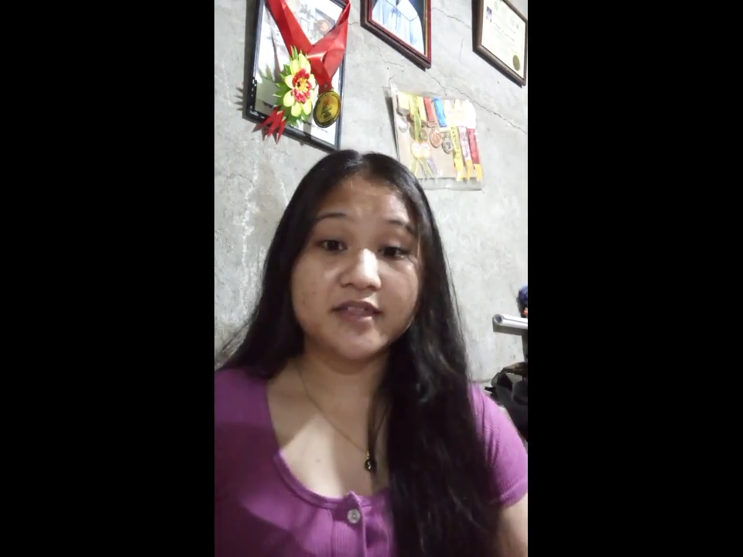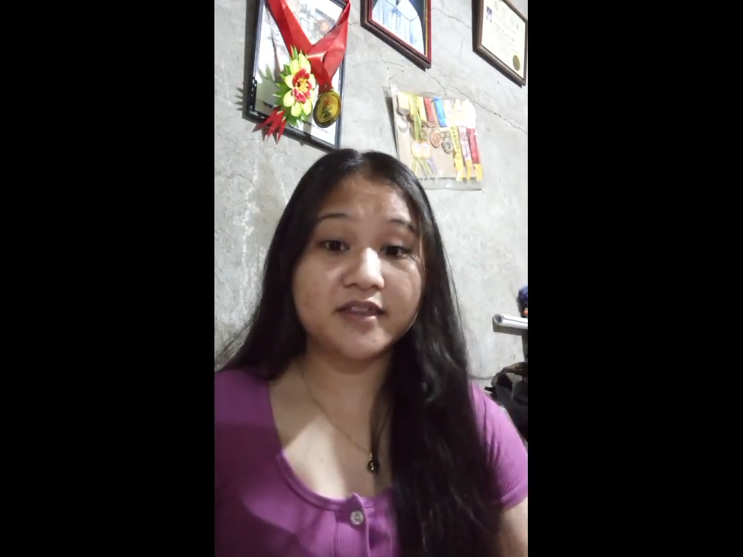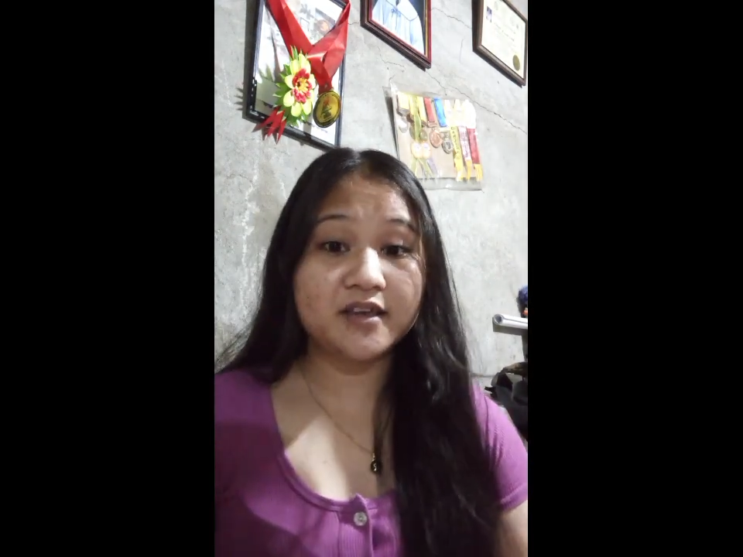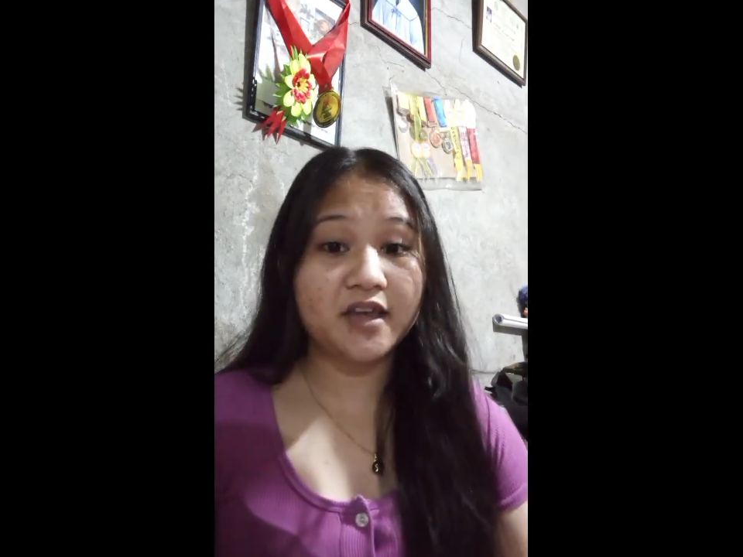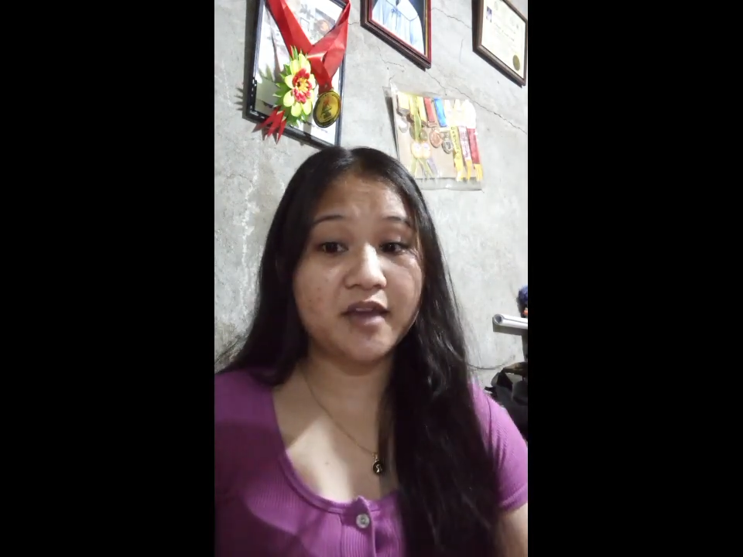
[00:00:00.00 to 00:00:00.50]

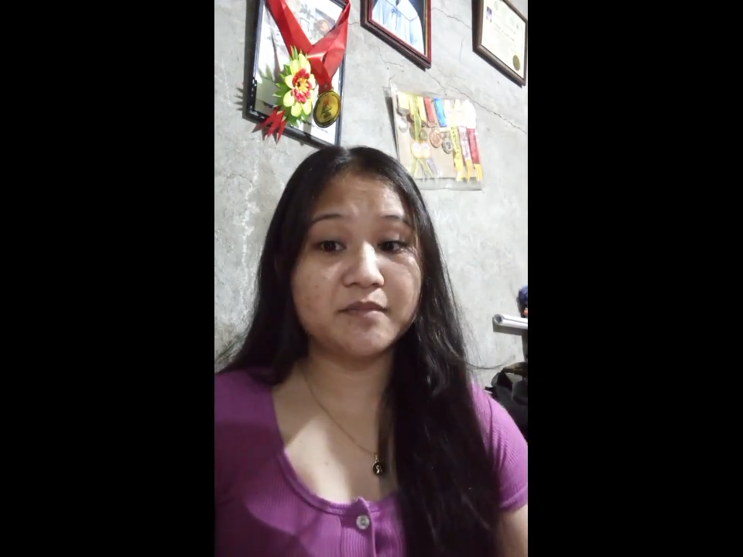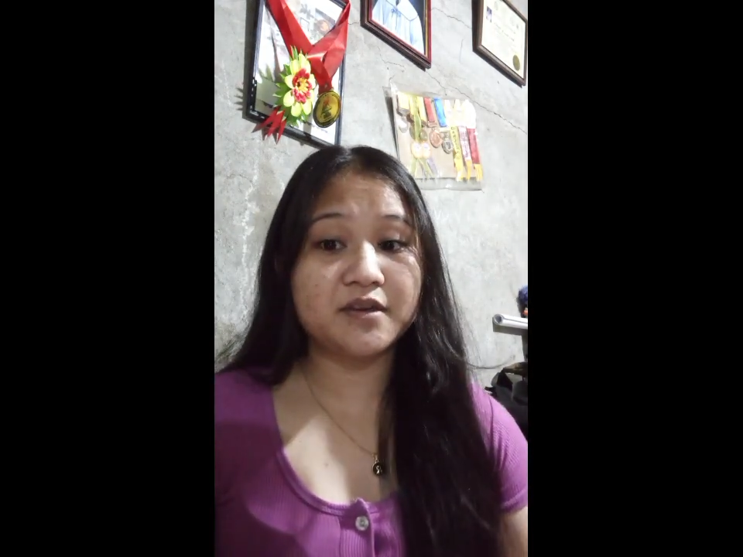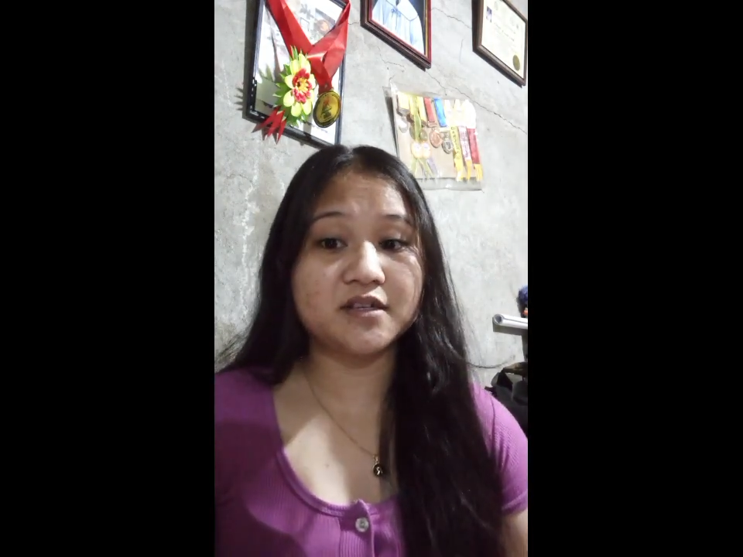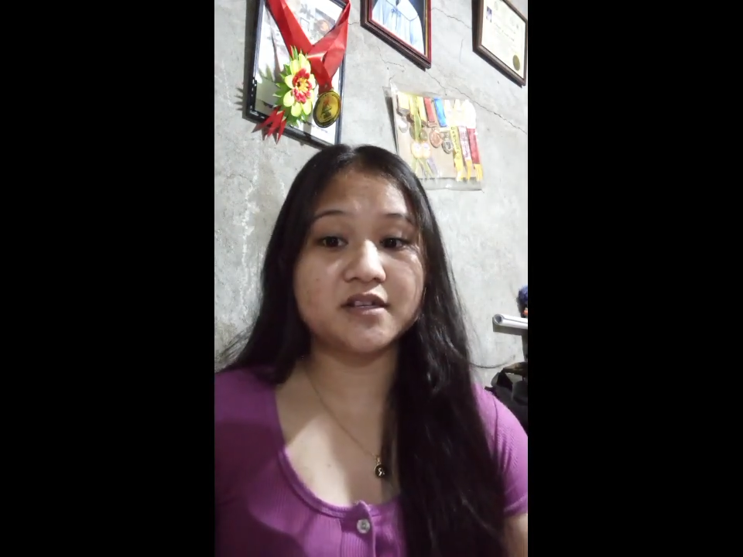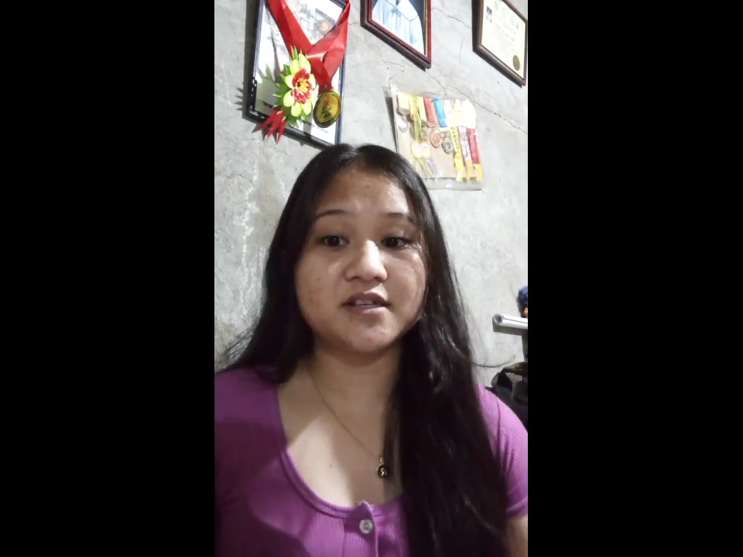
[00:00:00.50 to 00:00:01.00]
The game
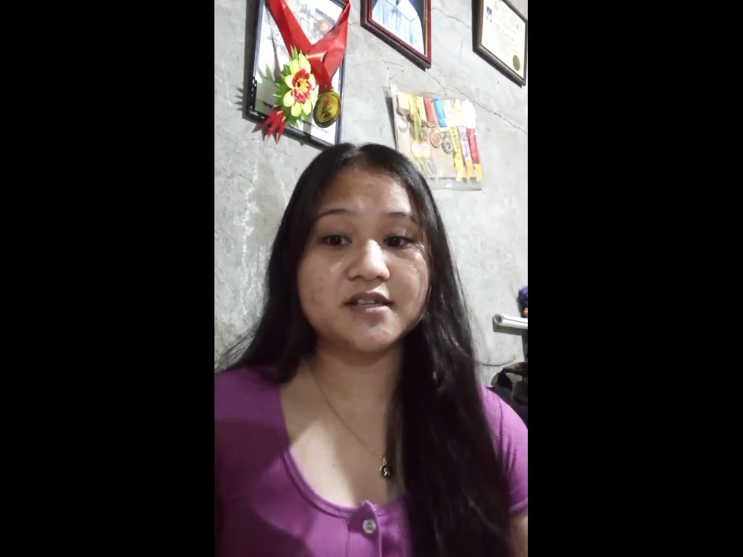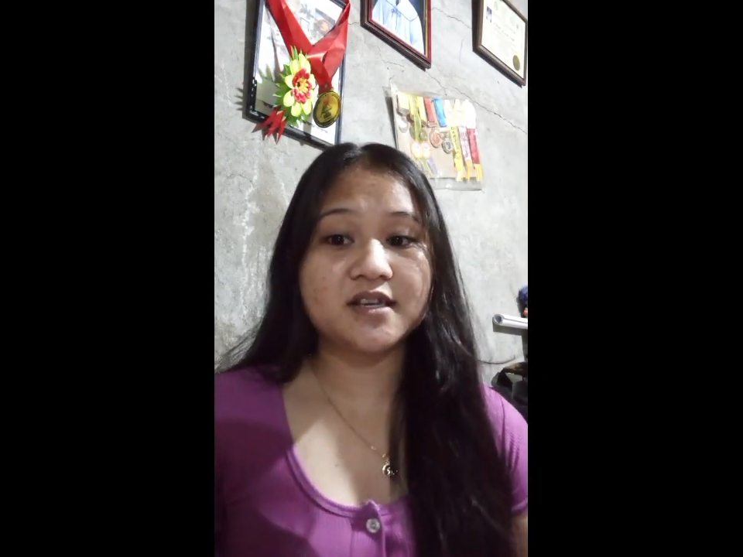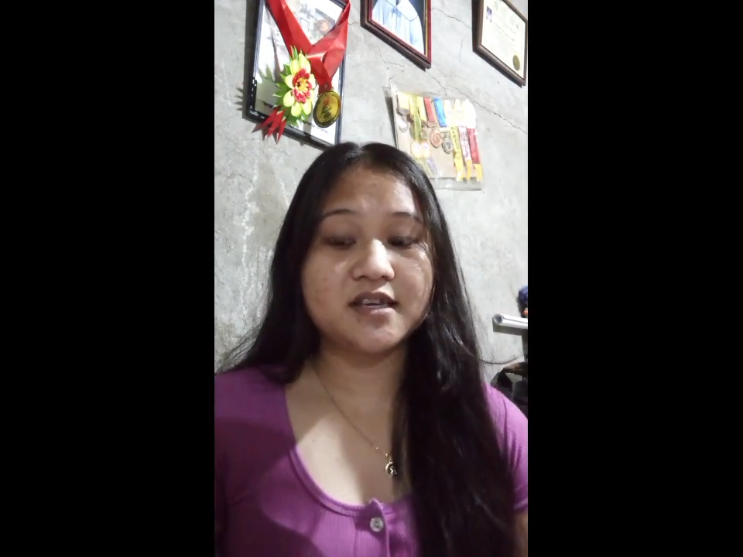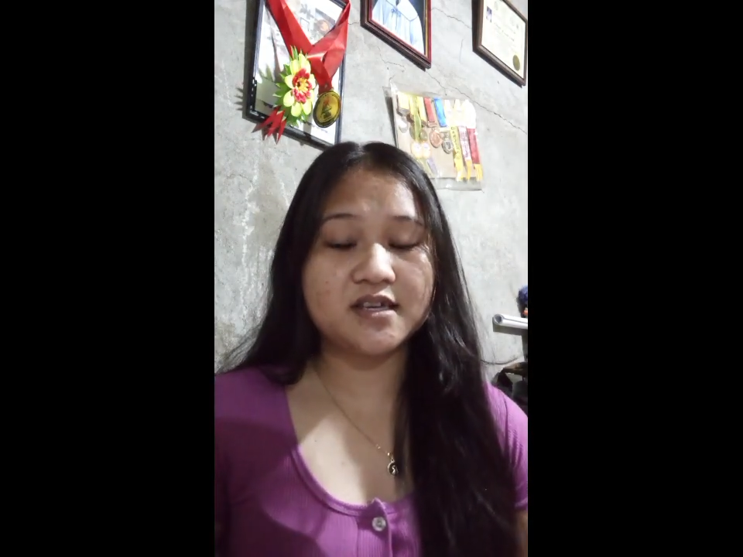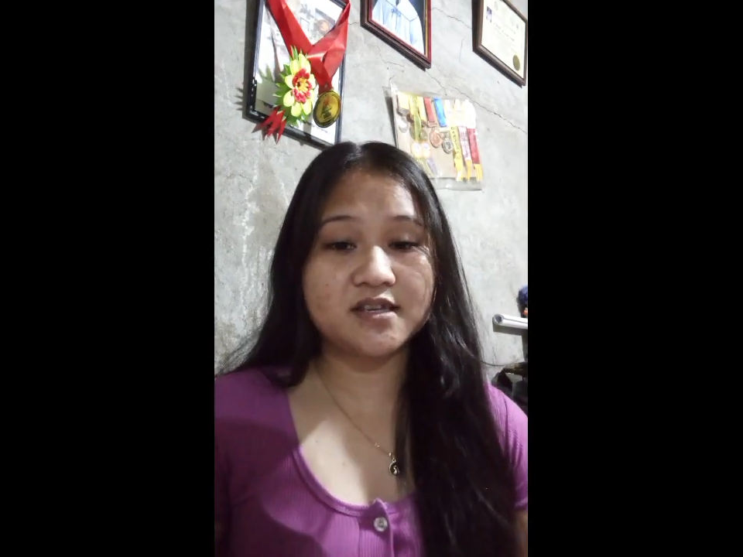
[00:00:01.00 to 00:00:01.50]
is
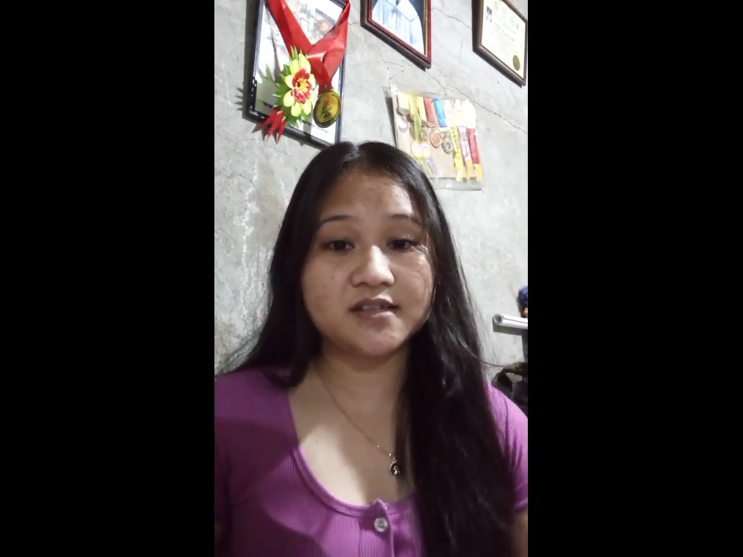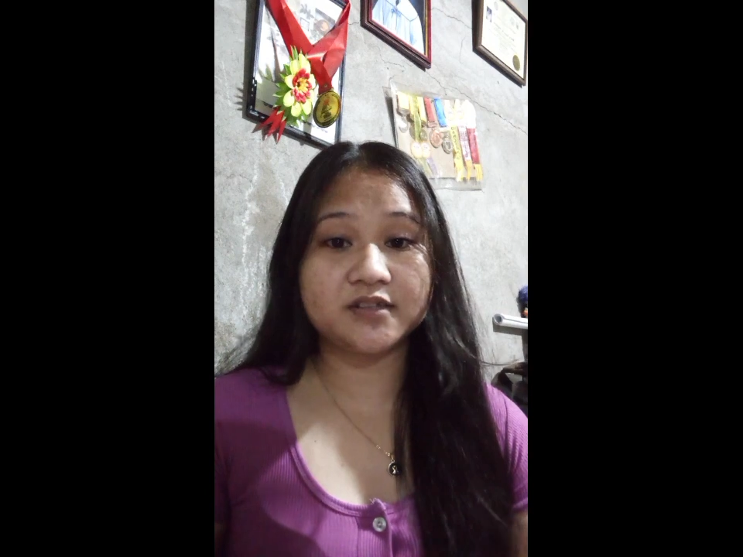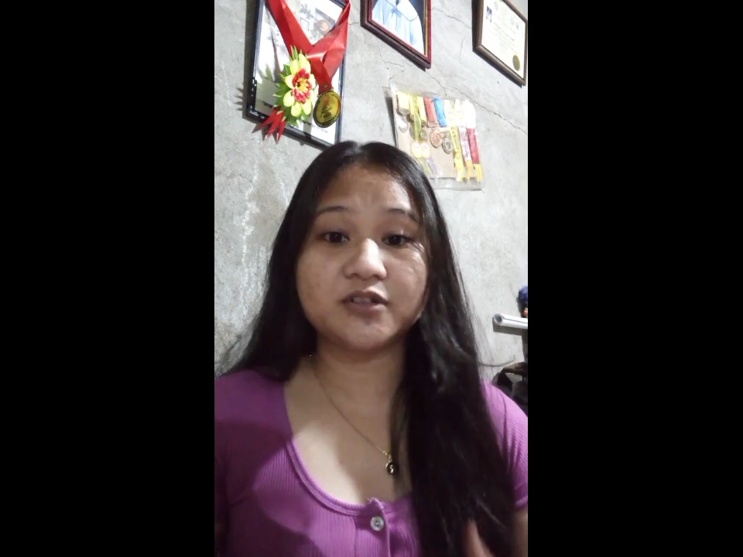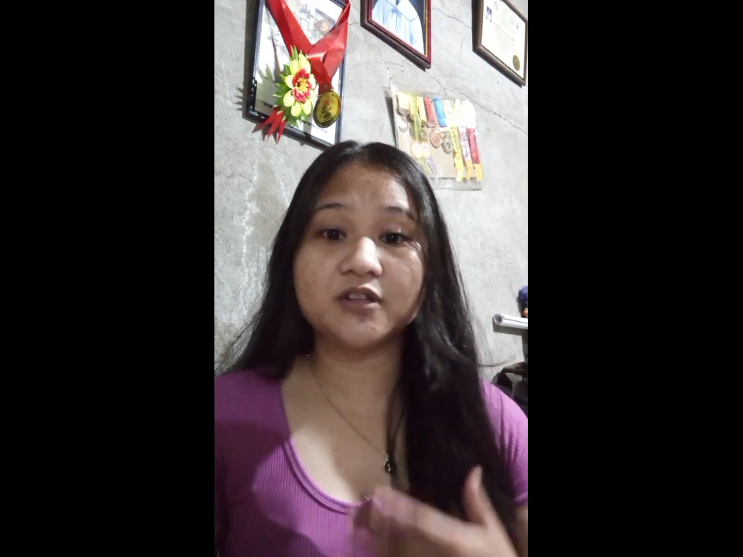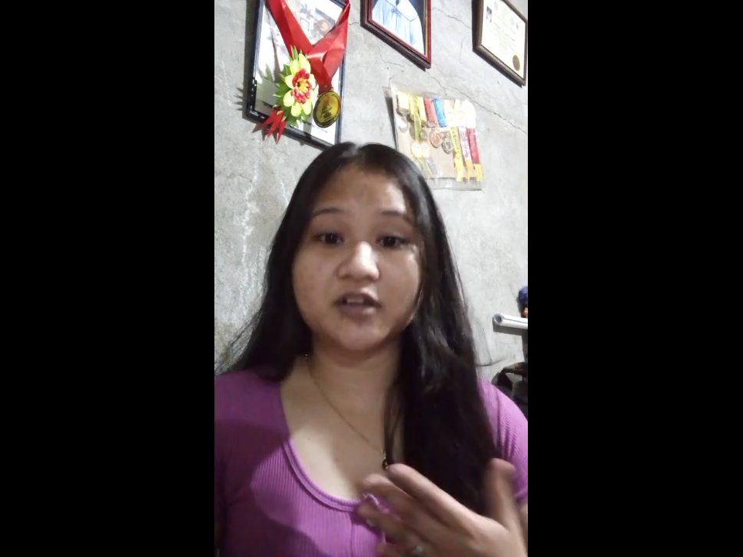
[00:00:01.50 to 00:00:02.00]
easy
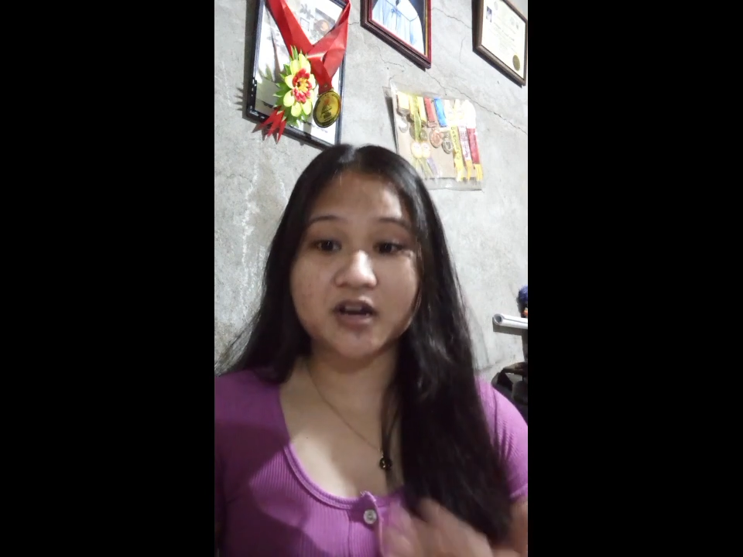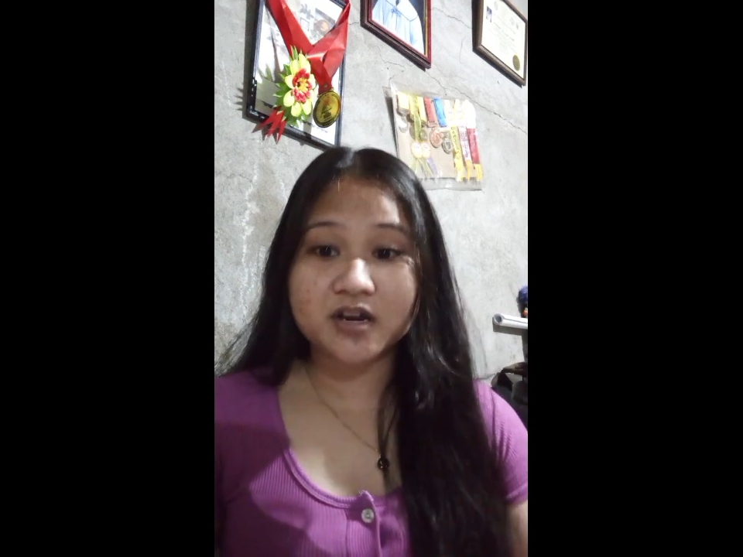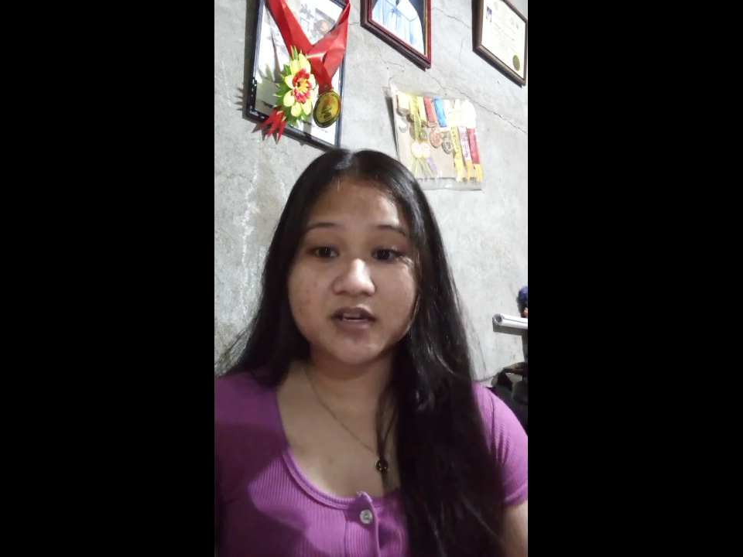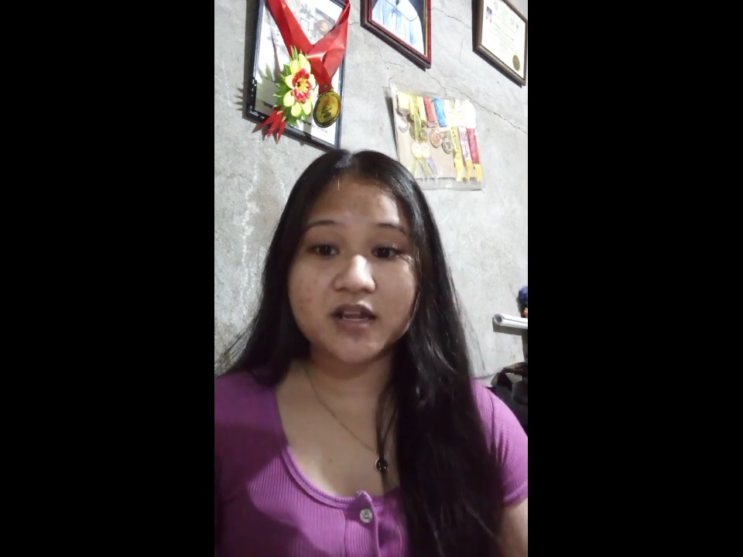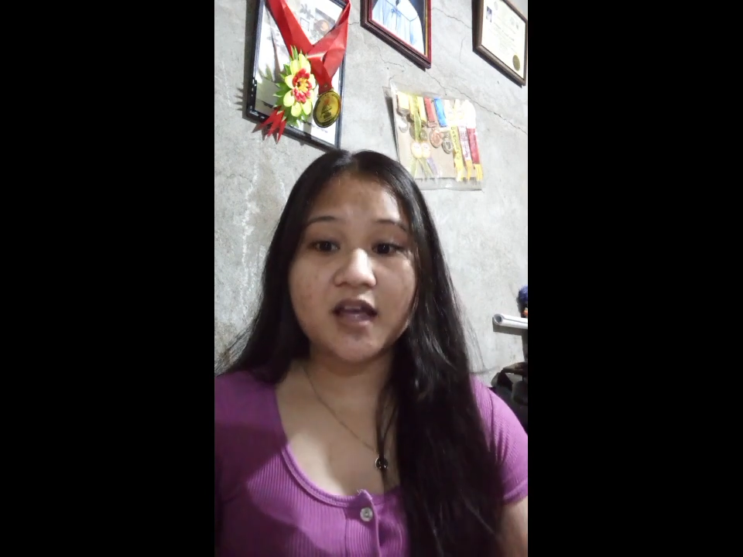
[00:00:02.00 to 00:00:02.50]
to
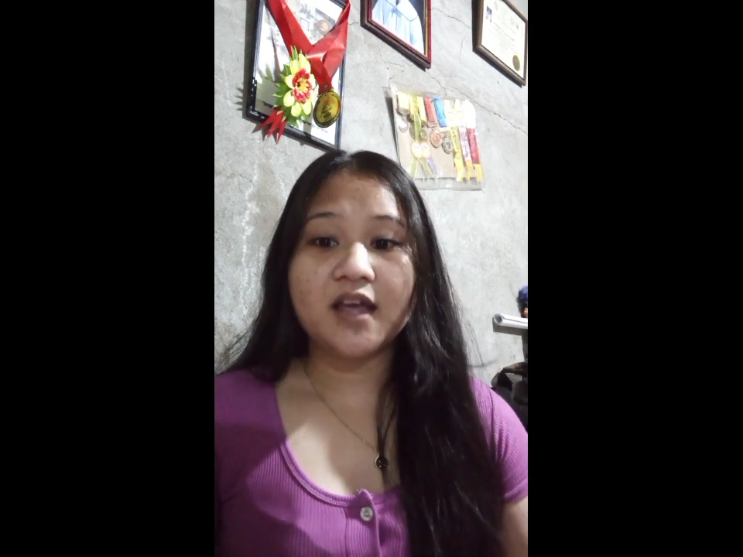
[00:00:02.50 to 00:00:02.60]
learn,